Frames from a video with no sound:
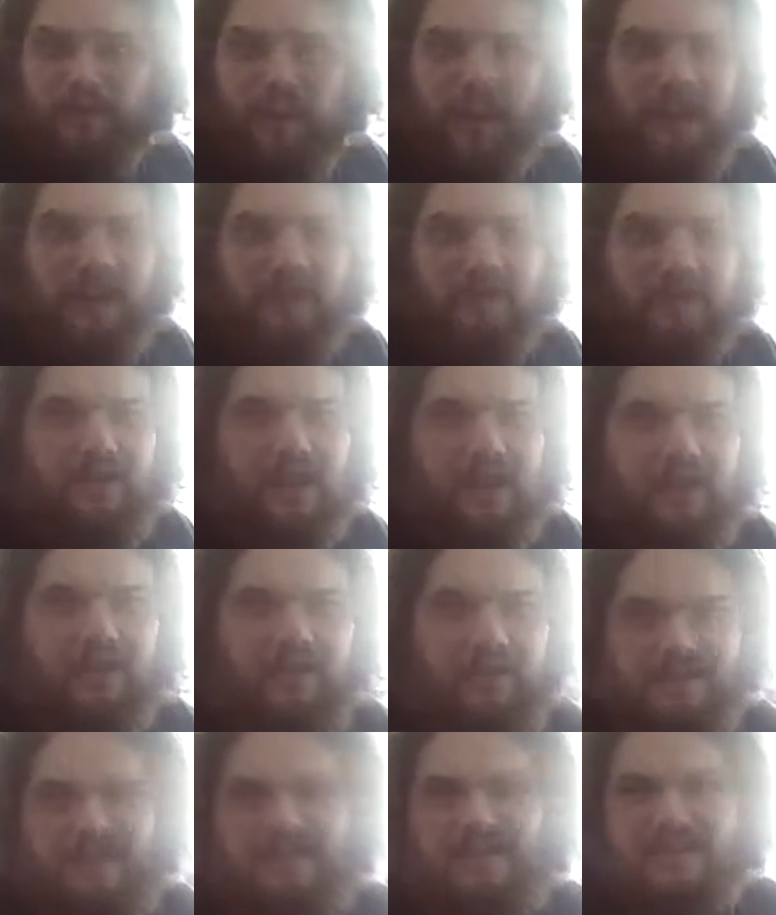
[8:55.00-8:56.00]
for anything.
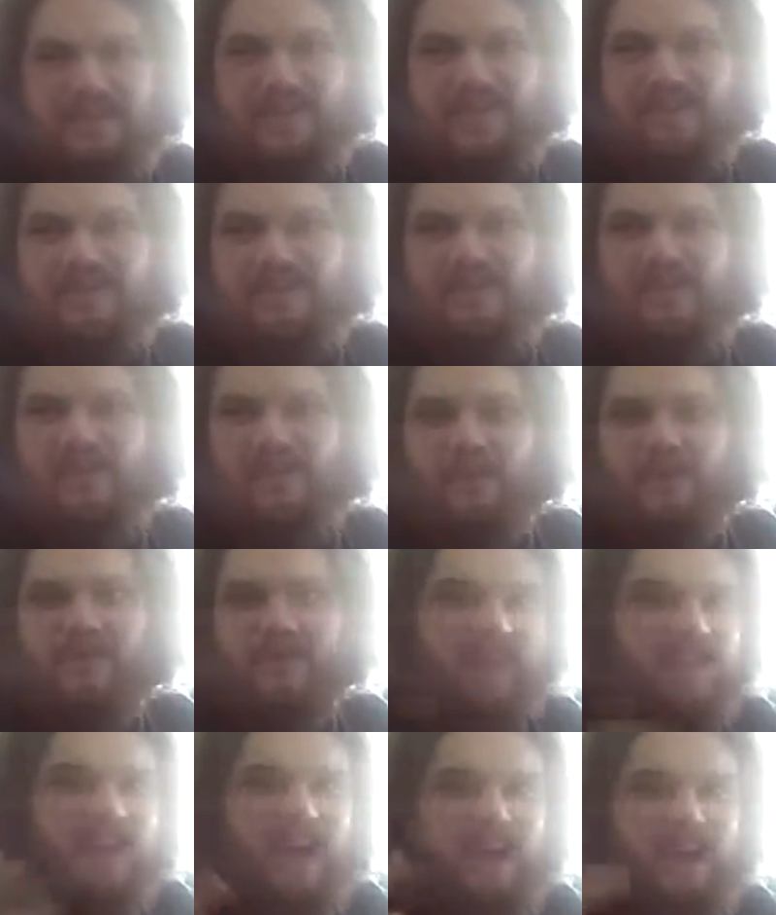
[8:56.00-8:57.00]
It's like the dirt
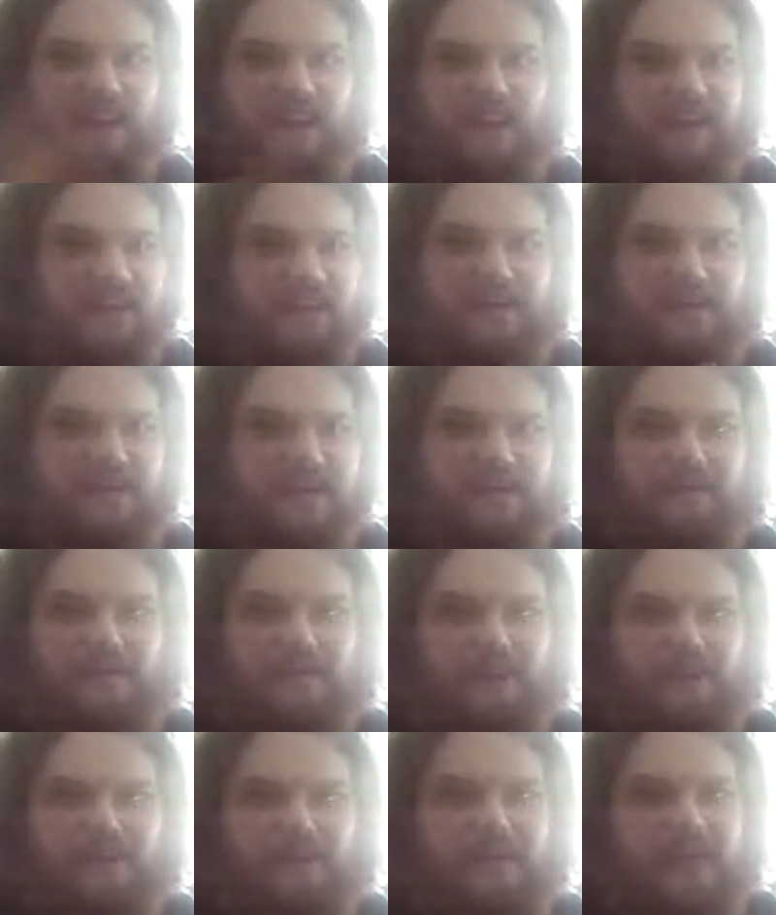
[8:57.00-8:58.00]
just kind of loosely
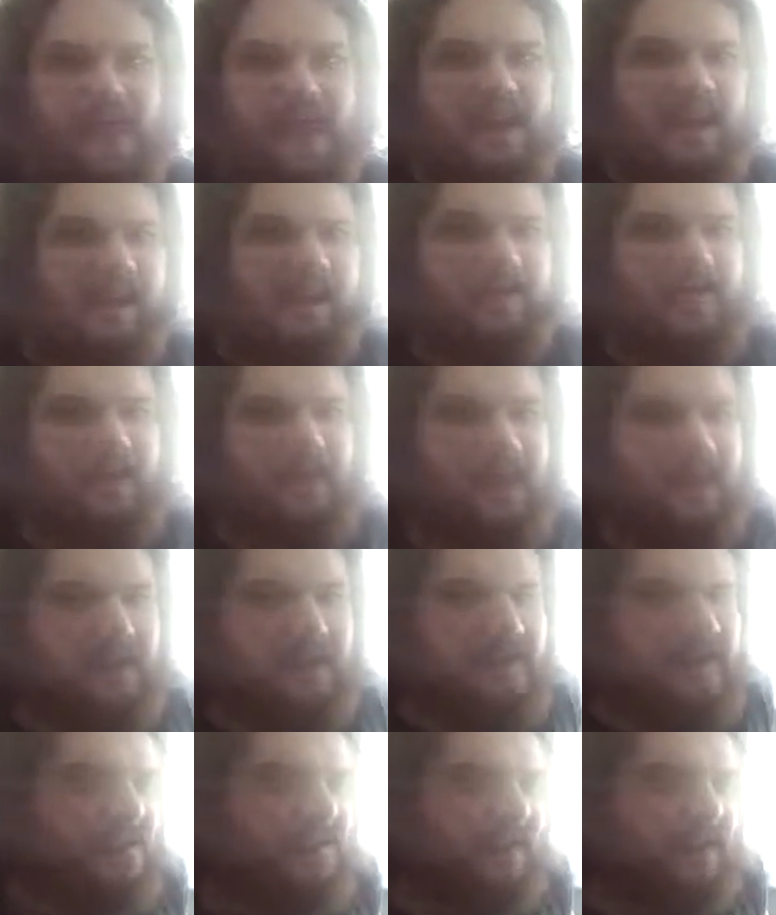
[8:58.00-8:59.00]
falls back into
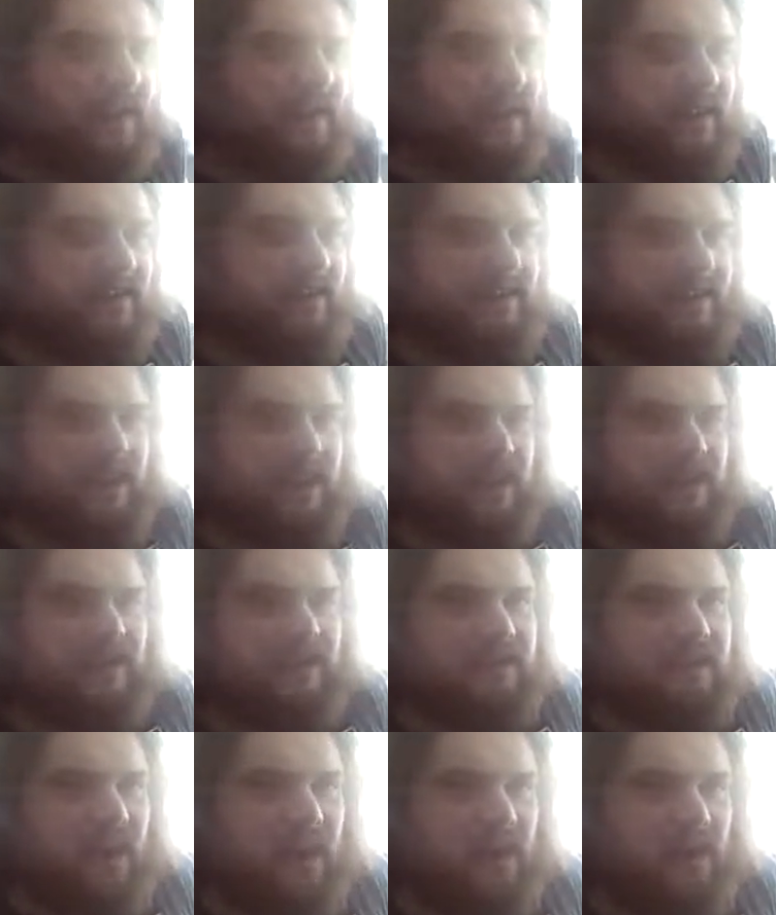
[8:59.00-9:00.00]
place.
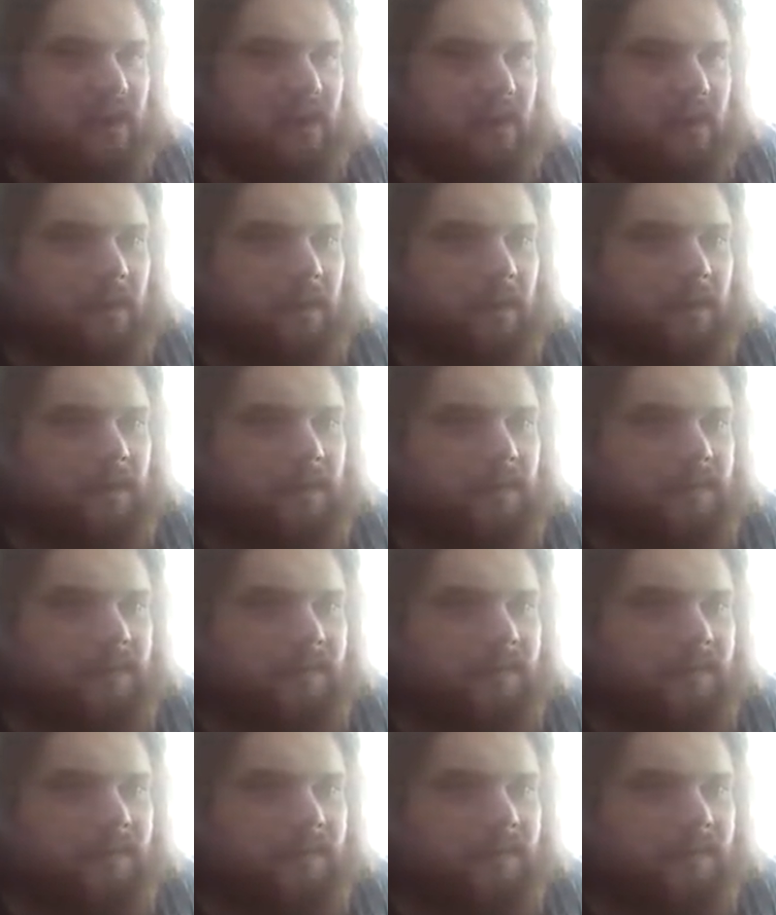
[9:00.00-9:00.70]
So